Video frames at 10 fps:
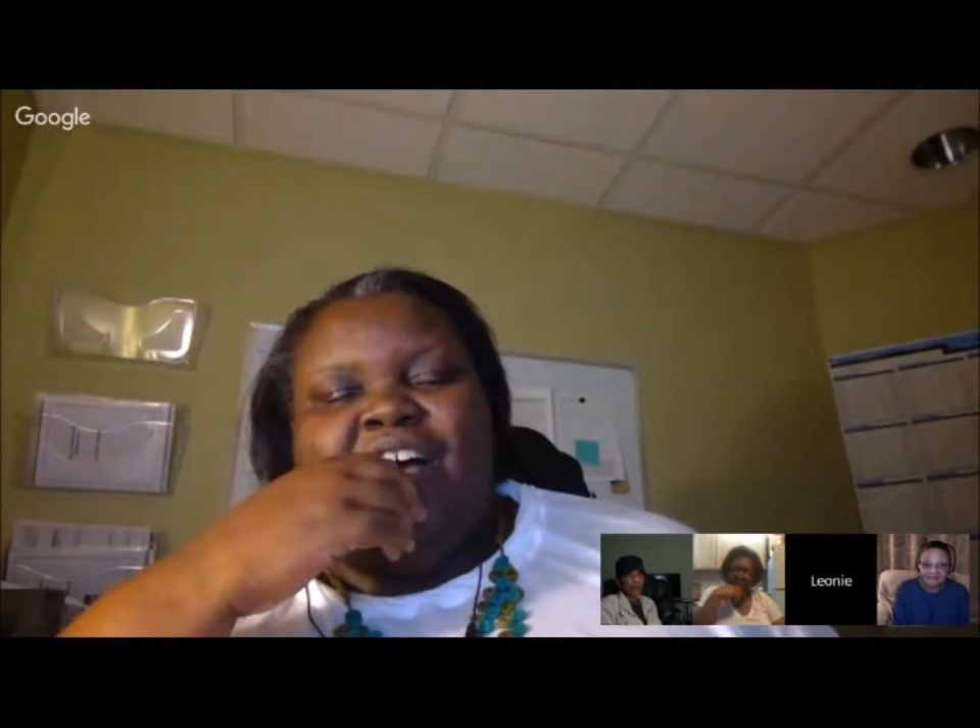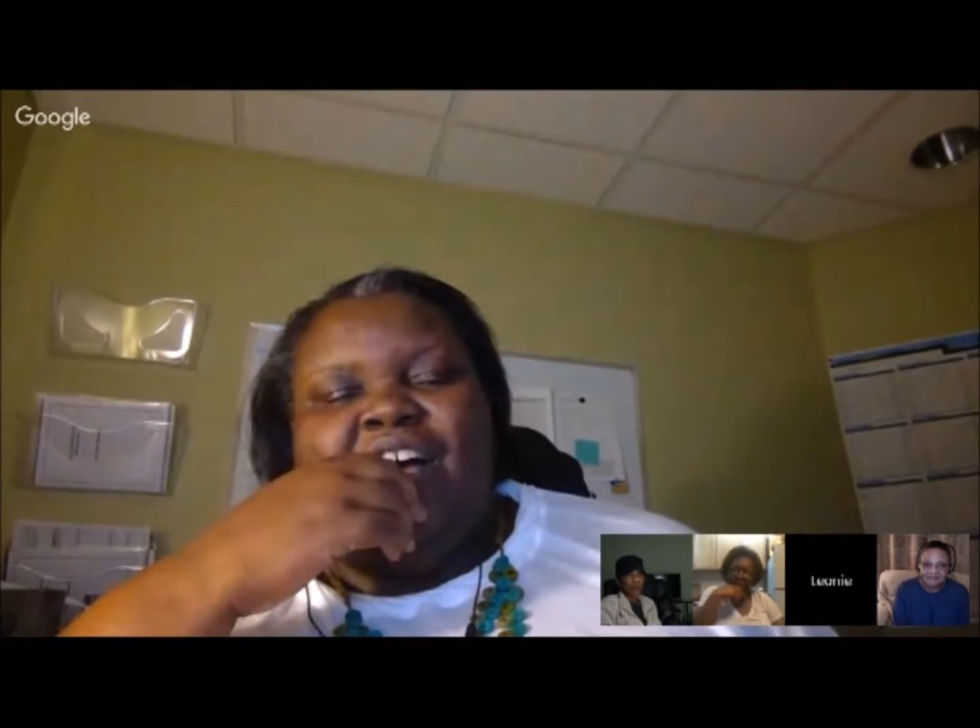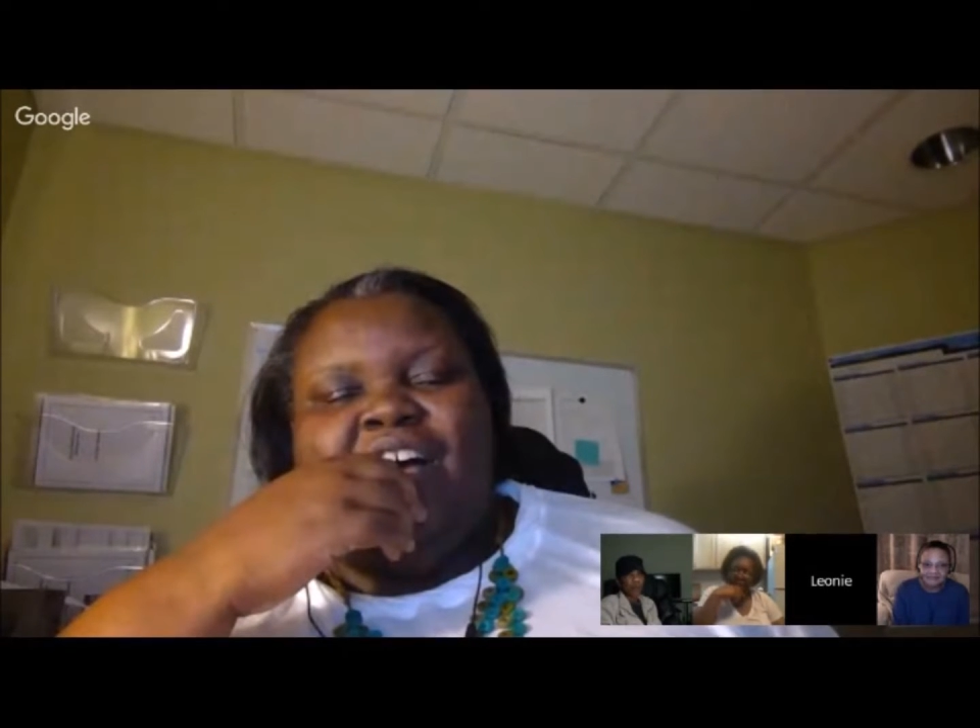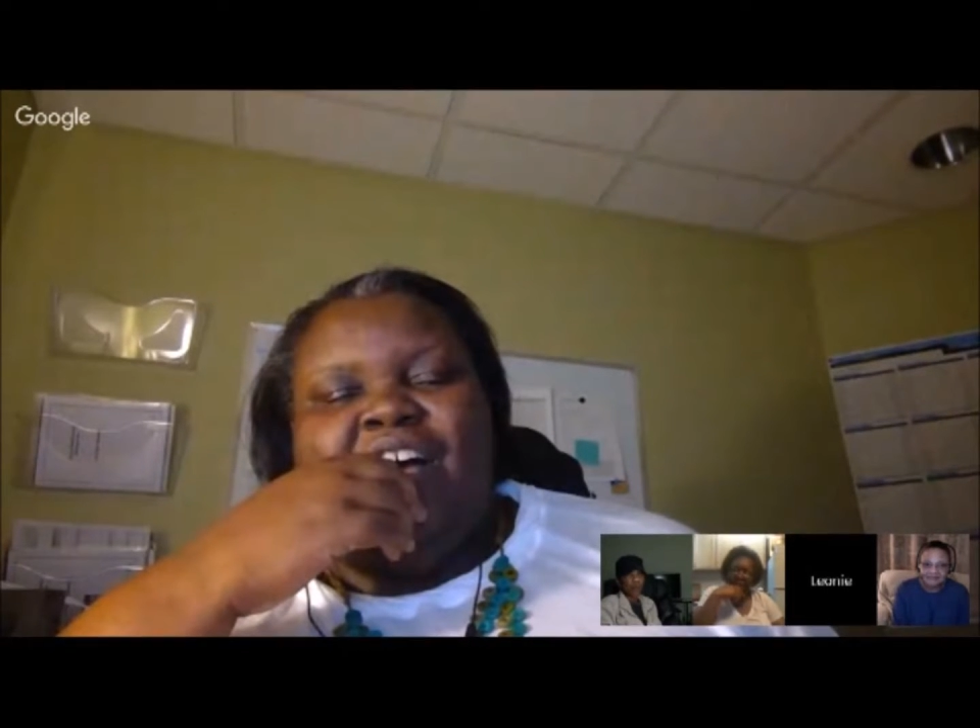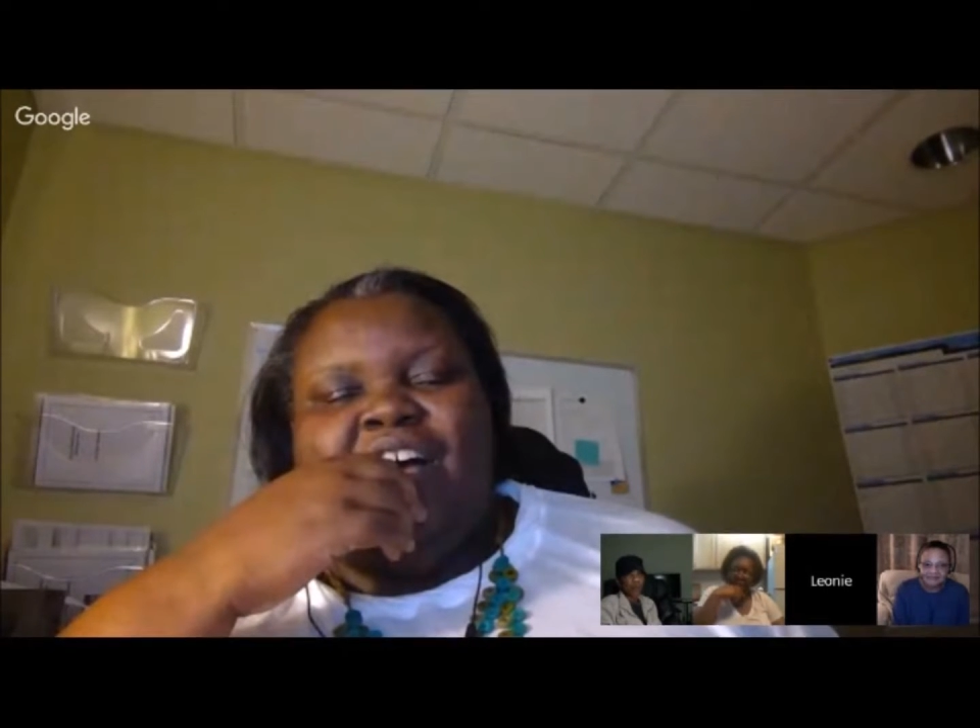
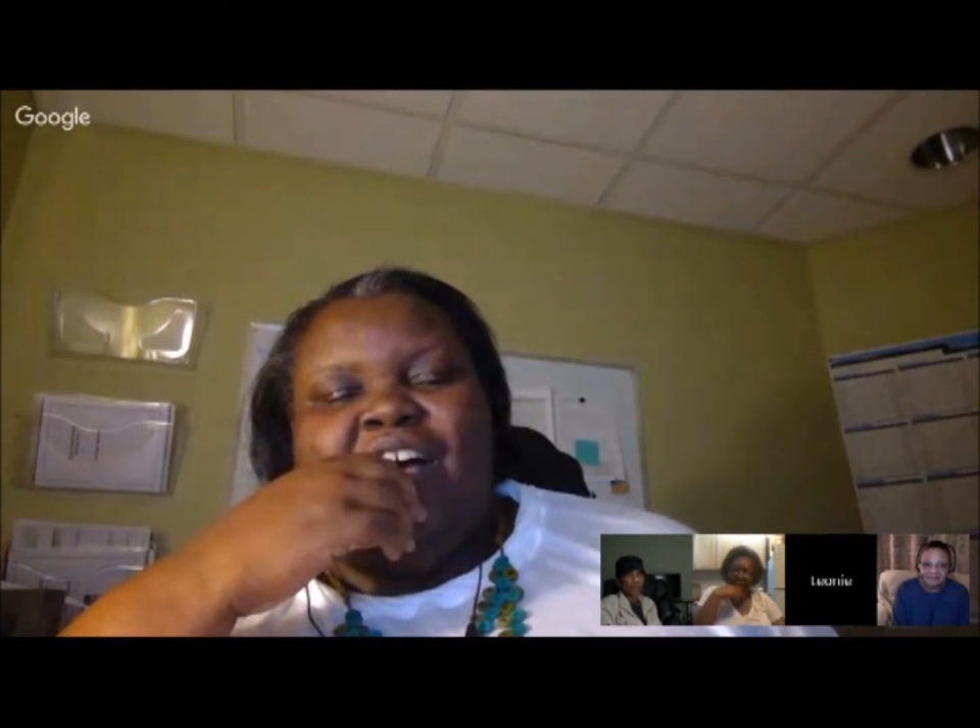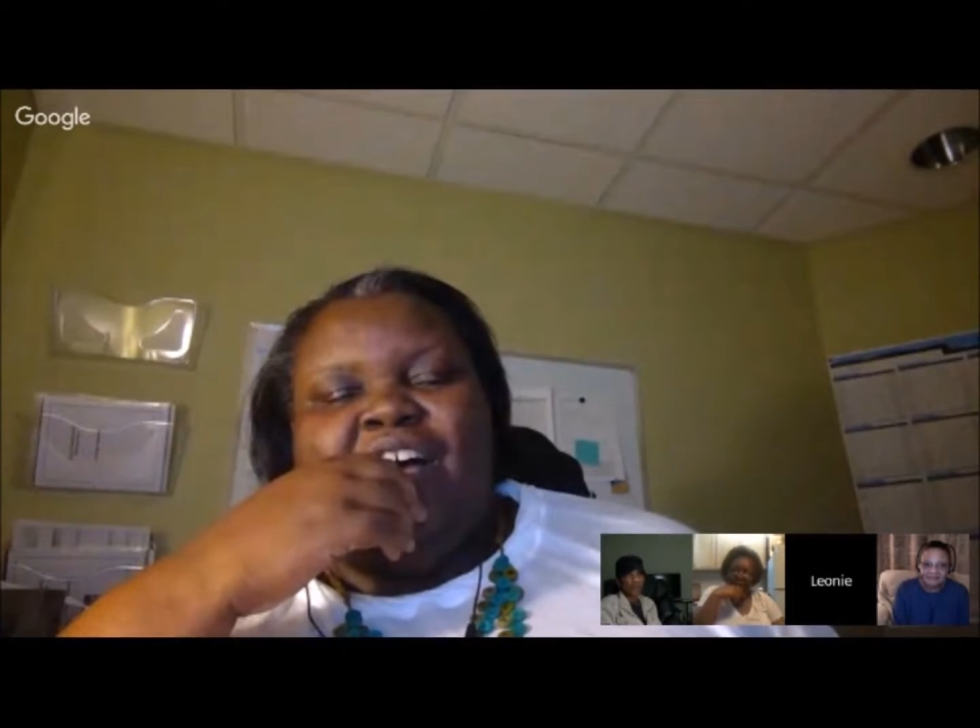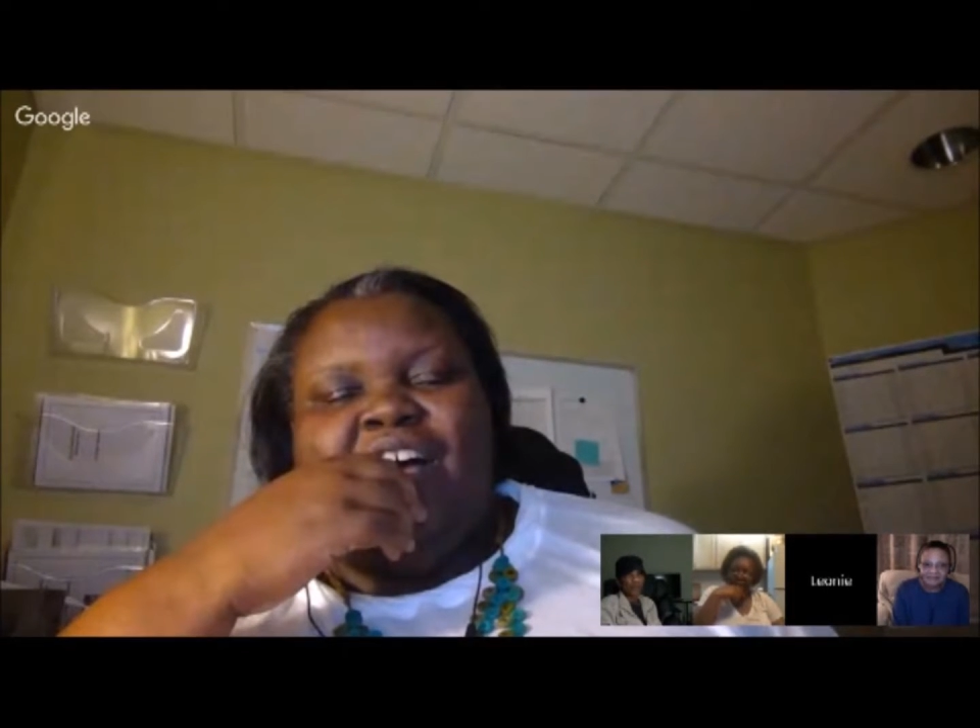Lots of people have been